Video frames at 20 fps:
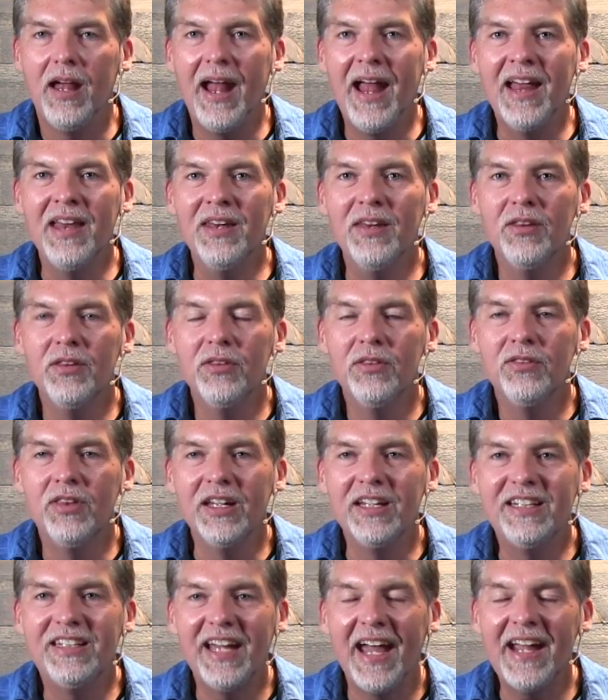and the
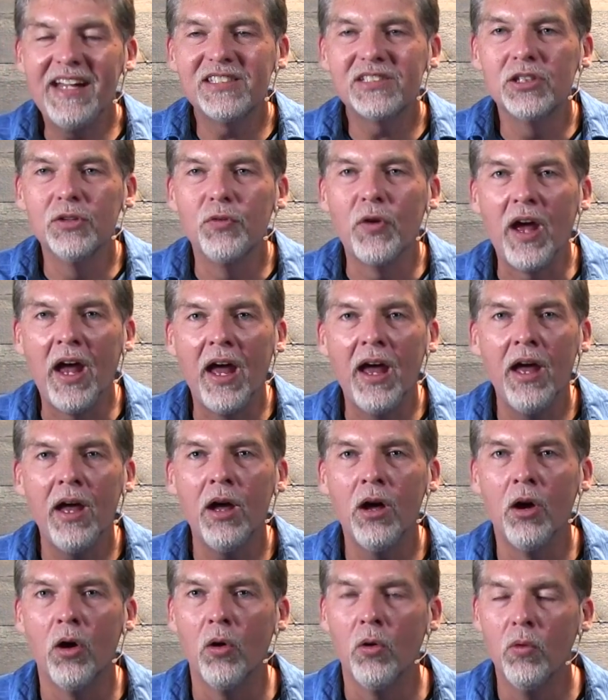gates of
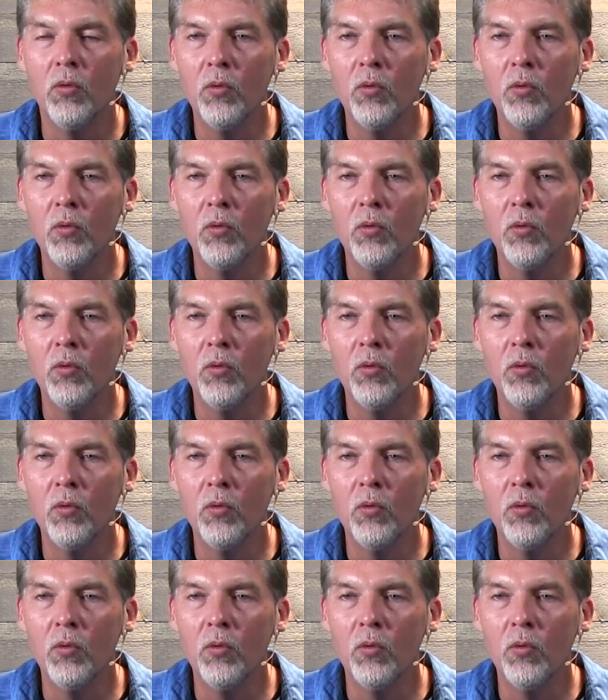hell